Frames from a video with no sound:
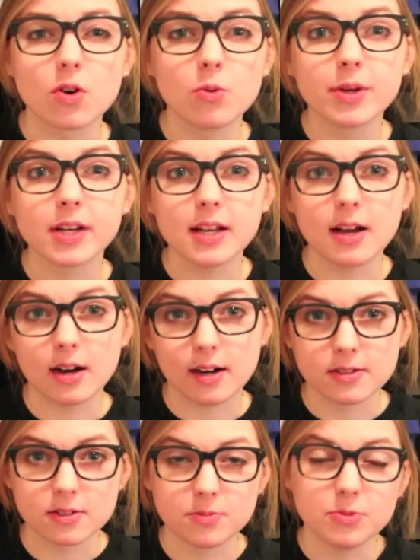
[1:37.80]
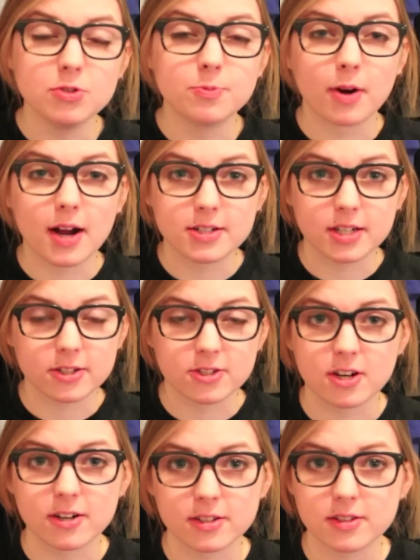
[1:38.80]
So many awesome new projects
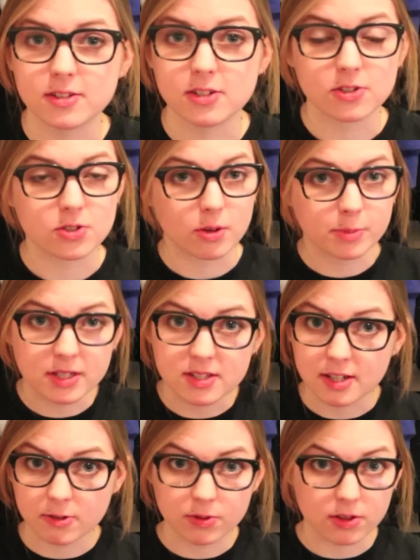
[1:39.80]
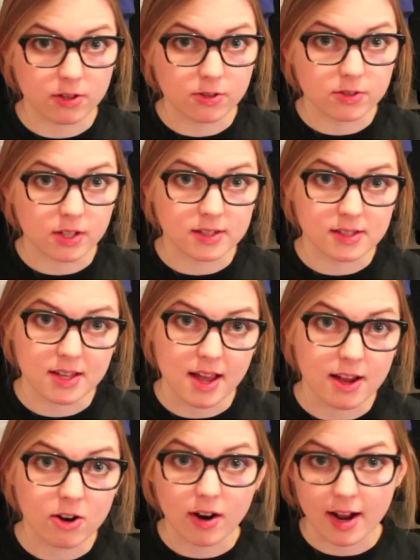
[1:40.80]
started this year, so I'm gonna stick with those and
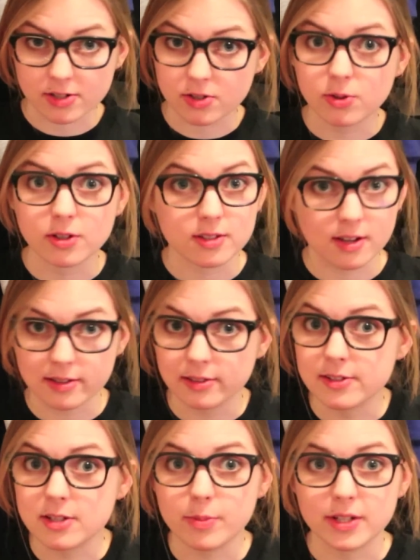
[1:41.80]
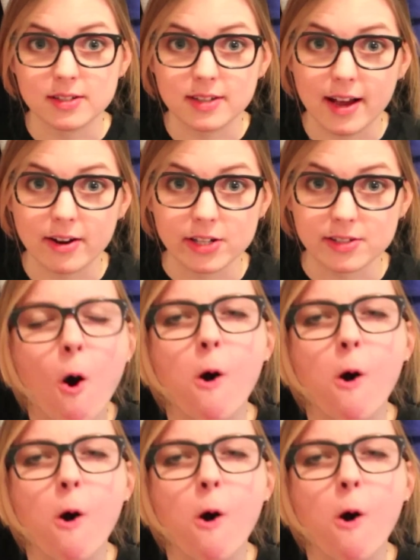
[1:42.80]
say Crash Course and The Lizzie Bennet Diaries.